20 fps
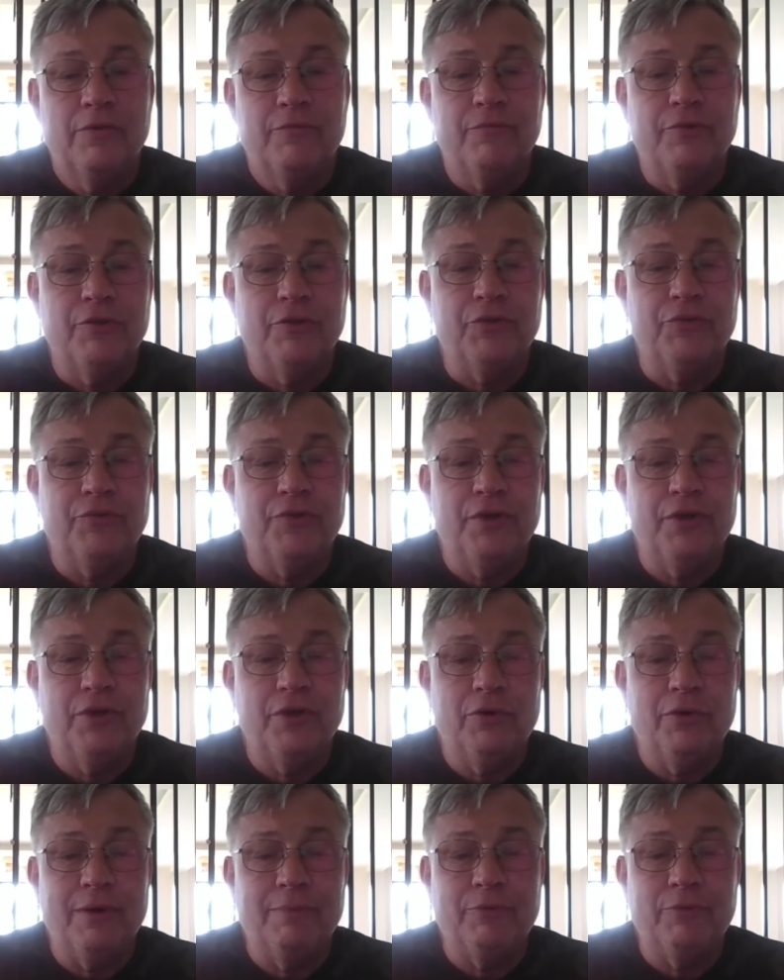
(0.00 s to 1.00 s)
For this
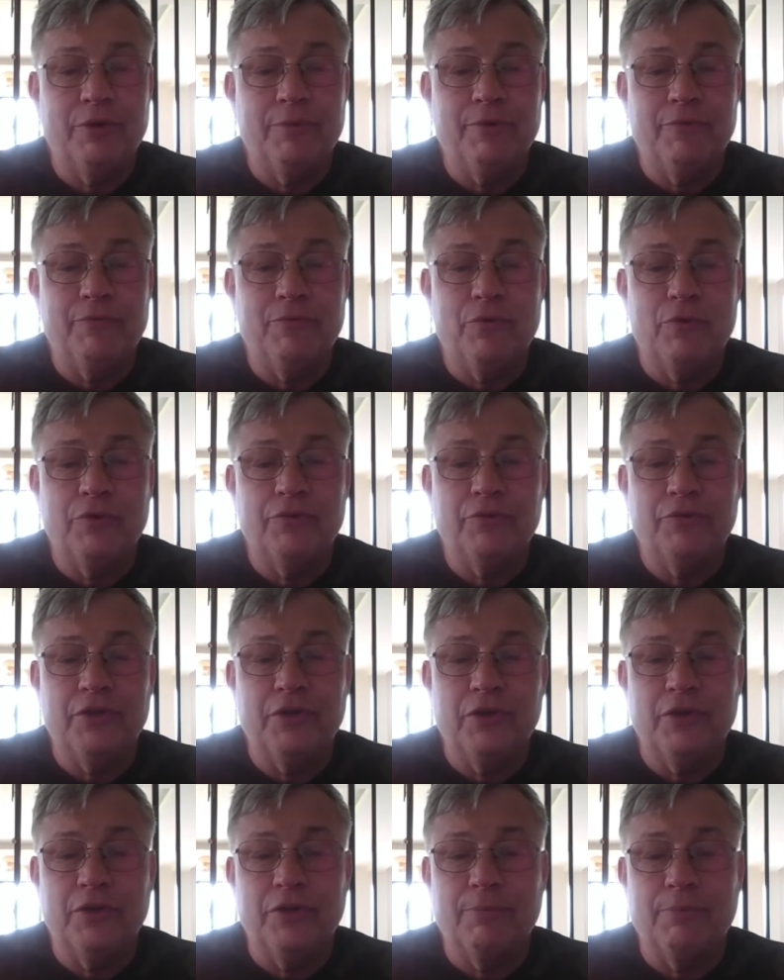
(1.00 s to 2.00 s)
video, I'm going to be focusing
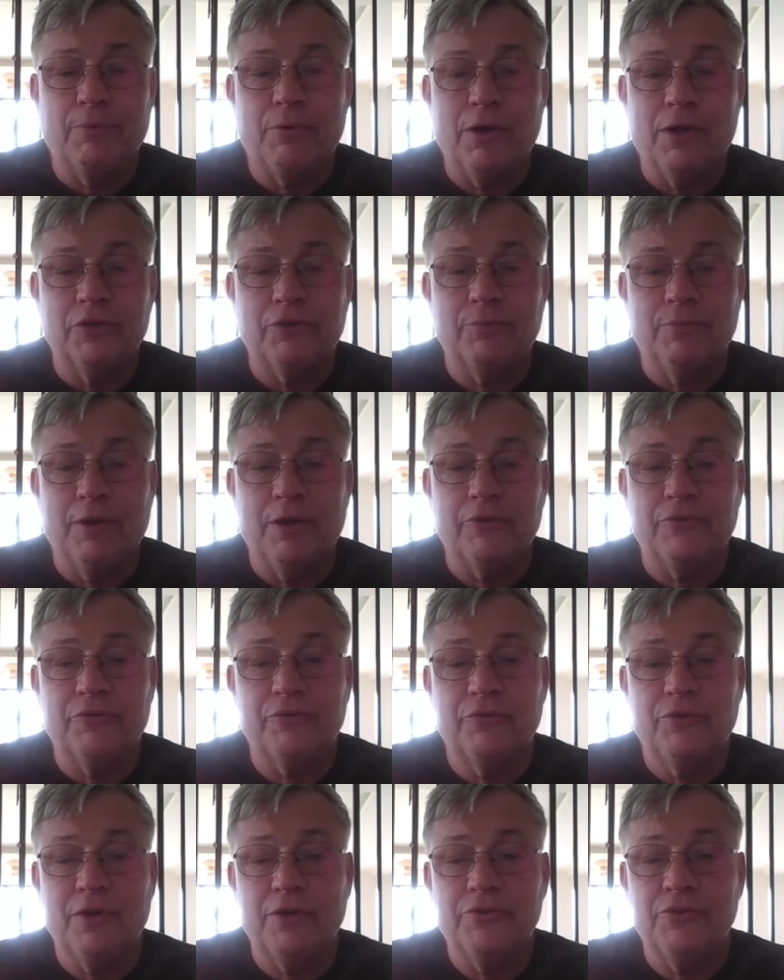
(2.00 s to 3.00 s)
on the Proxmox
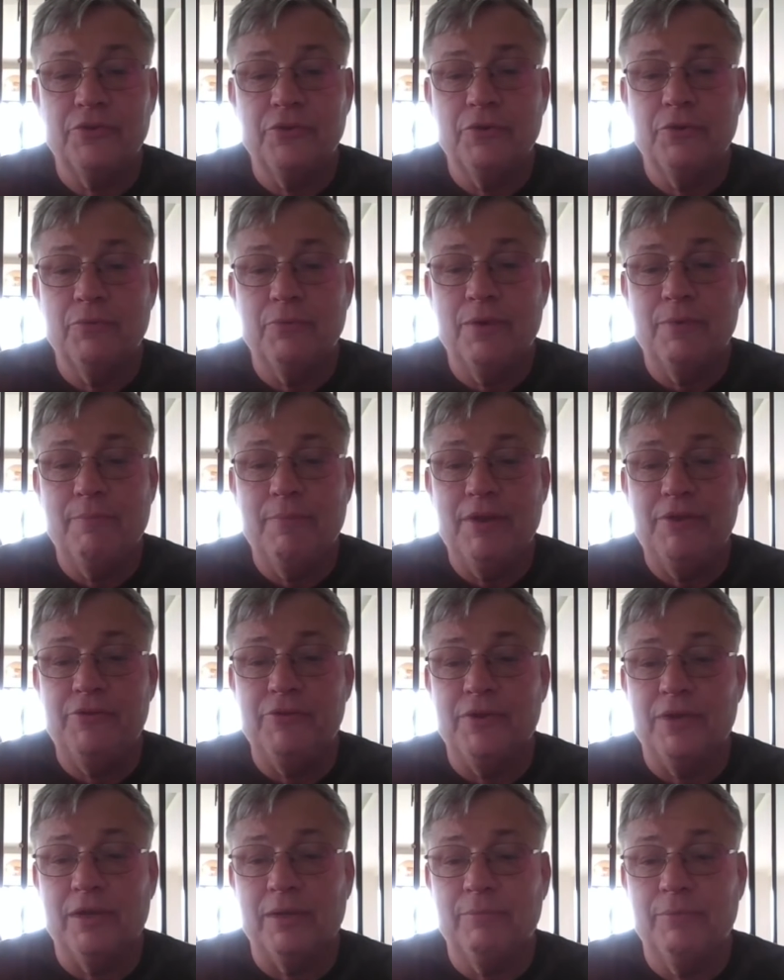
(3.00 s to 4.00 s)
structure and what
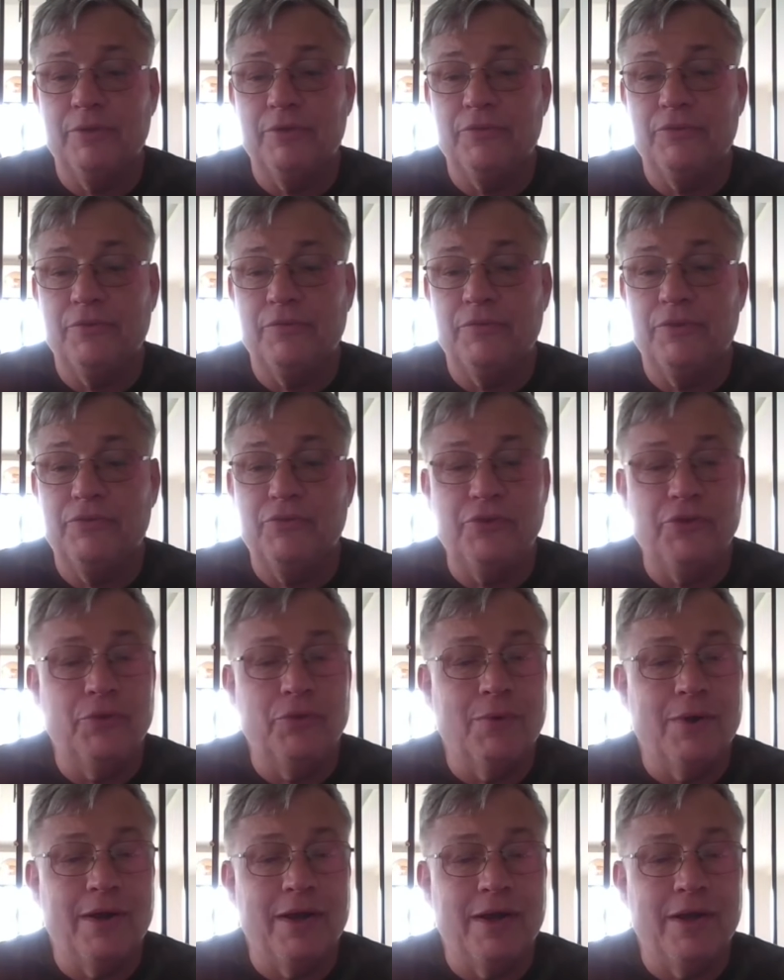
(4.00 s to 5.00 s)
major elements of the
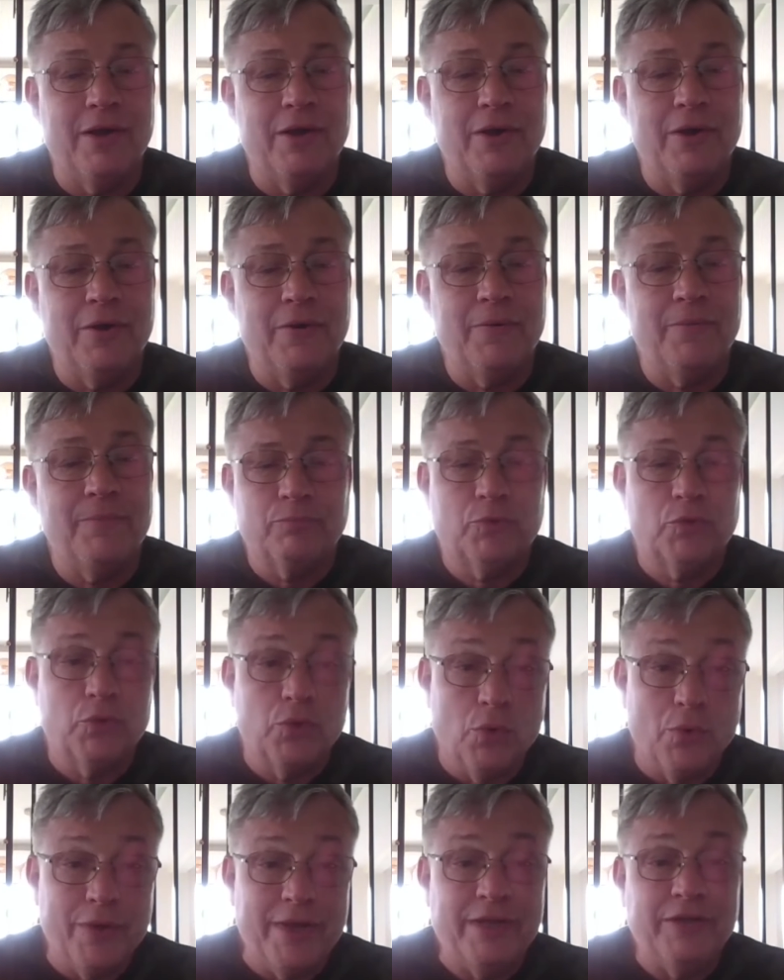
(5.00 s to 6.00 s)
GUI are.
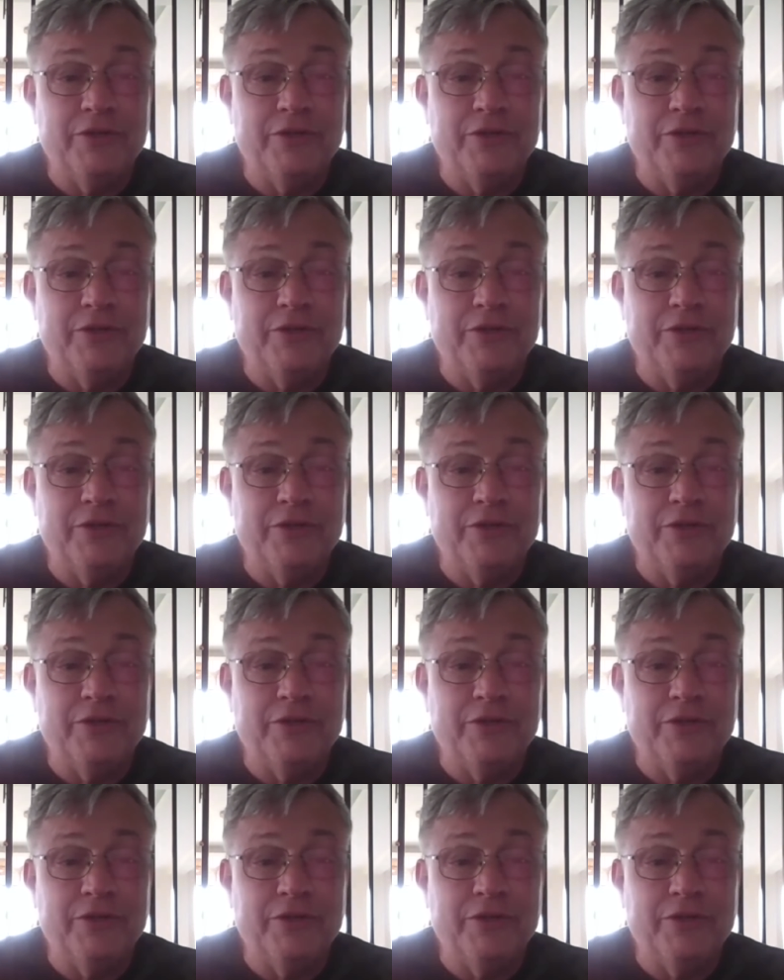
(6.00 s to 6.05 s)
Going